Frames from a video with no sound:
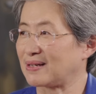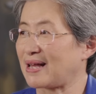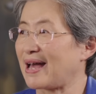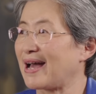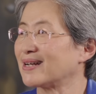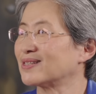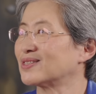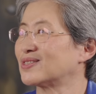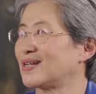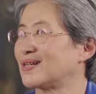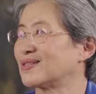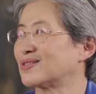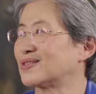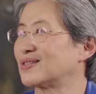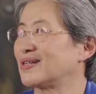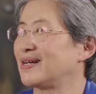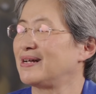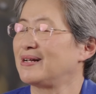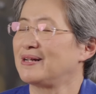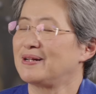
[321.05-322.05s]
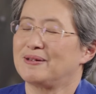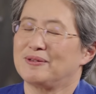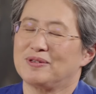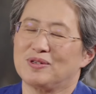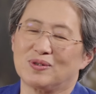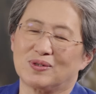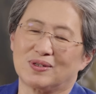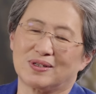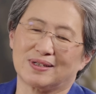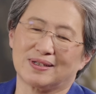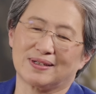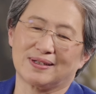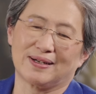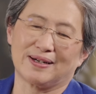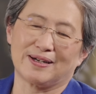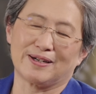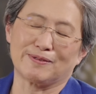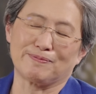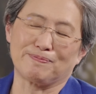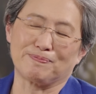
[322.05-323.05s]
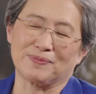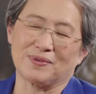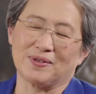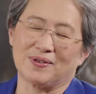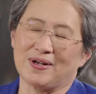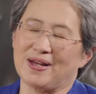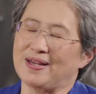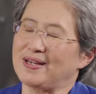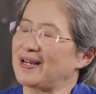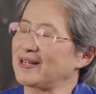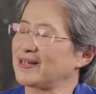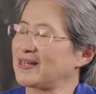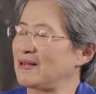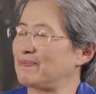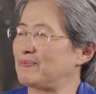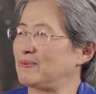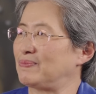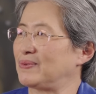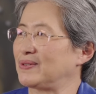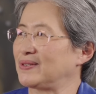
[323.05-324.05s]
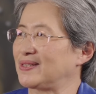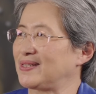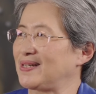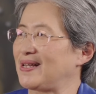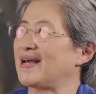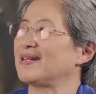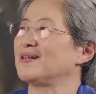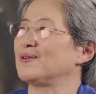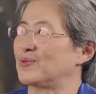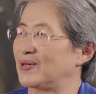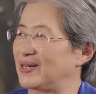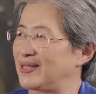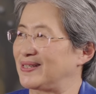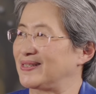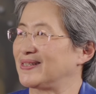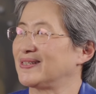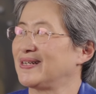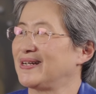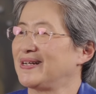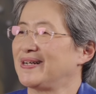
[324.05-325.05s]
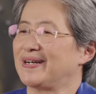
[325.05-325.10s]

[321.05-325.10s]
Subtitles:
access your AI capability anywhere.